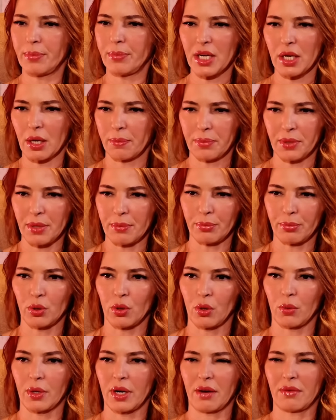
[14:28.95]
beat up people
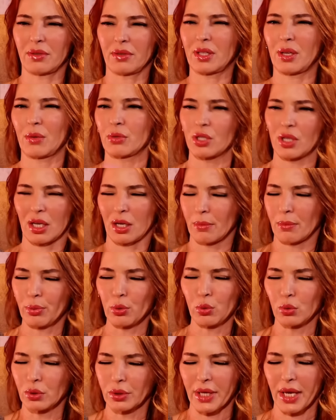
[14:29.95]
or whatever, there was like a
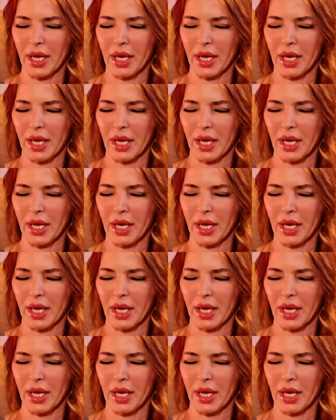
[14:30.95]
pool